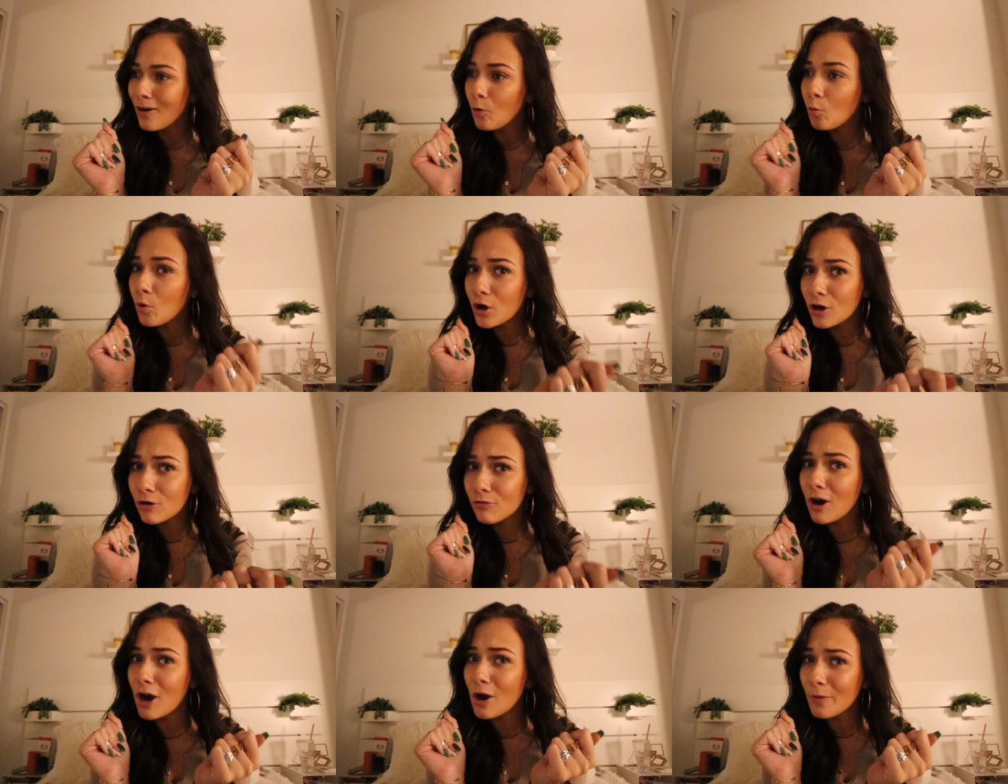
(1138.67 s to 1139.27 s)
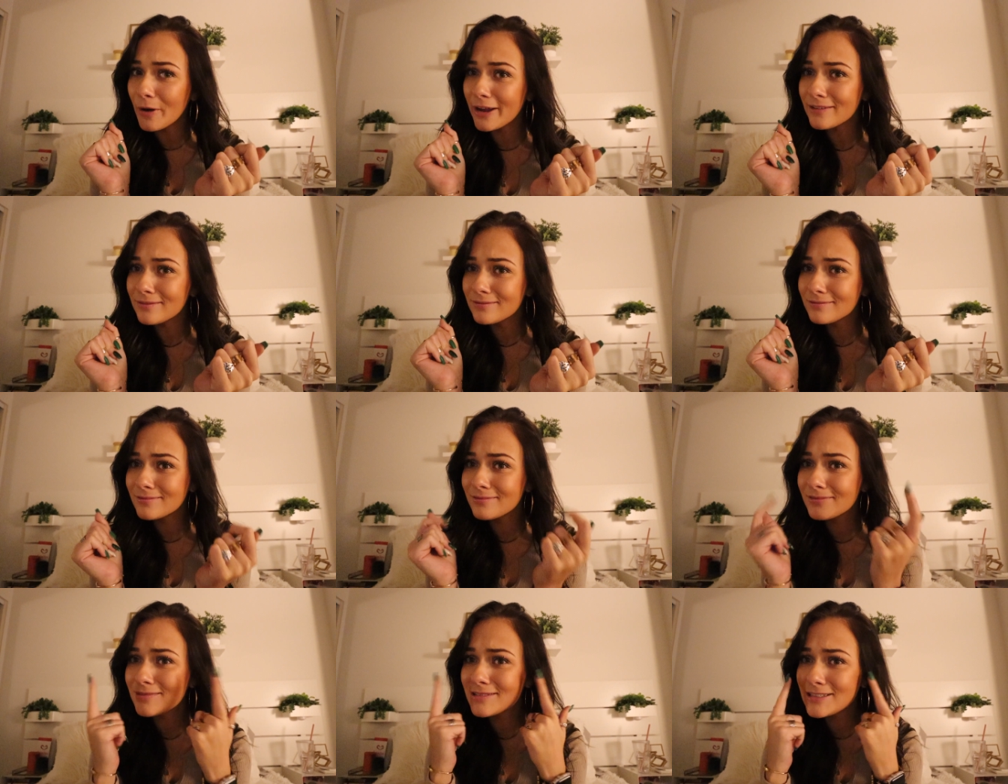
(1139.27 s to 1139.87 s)
We're growing.
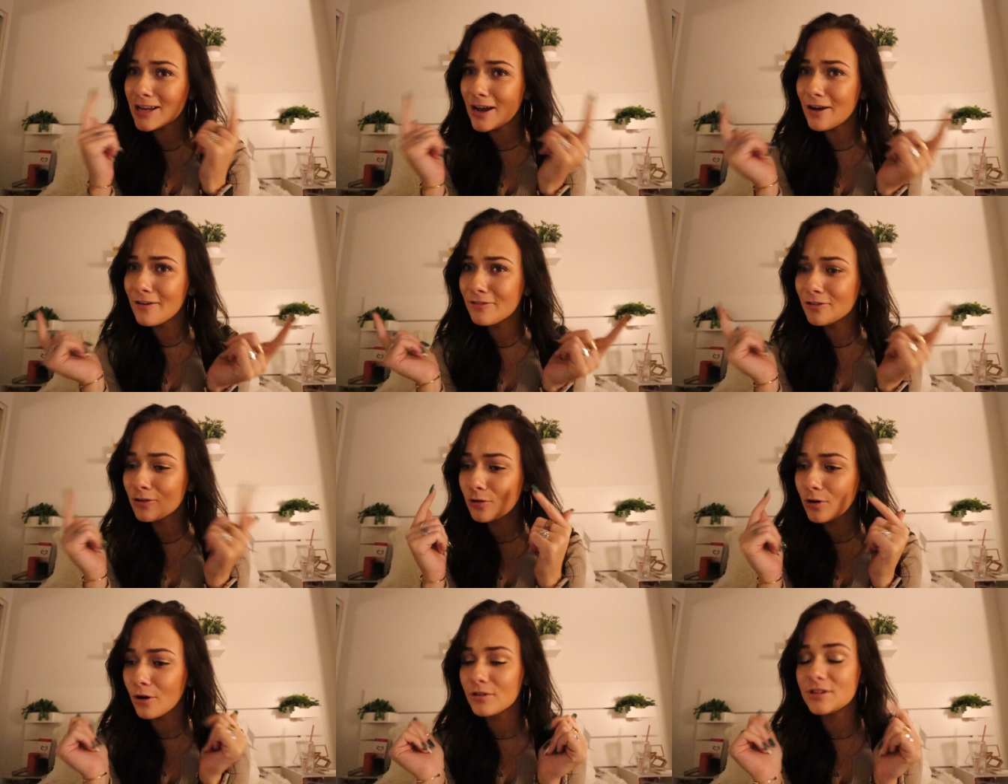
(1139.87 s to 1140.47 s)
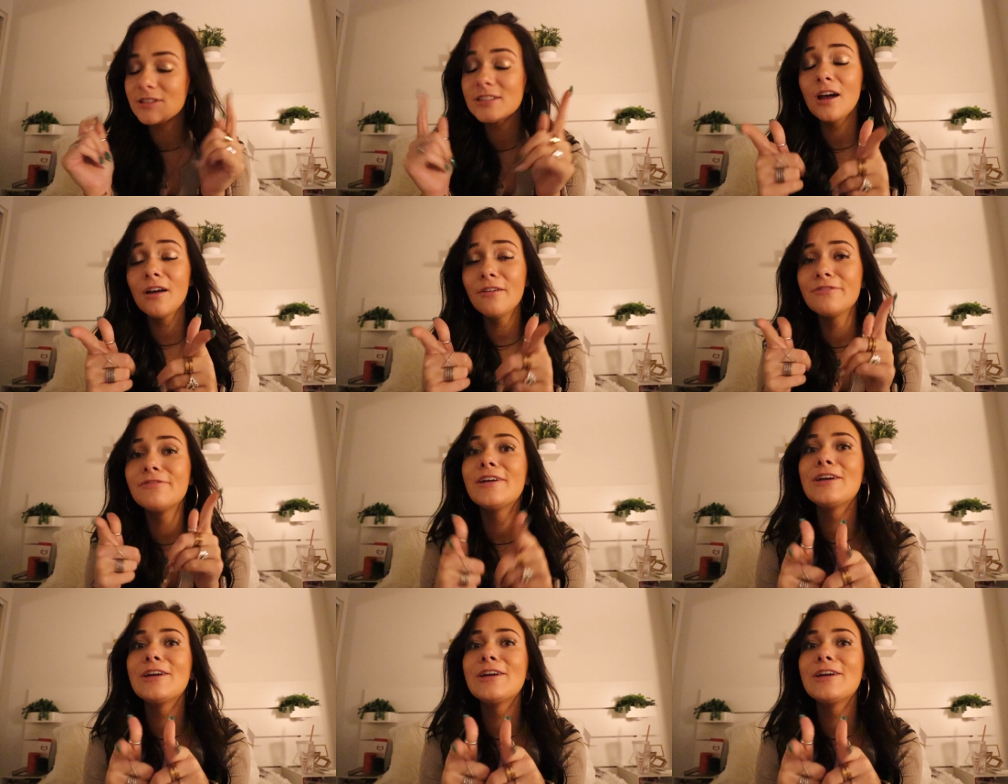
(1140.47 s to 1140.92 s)
Self growth, self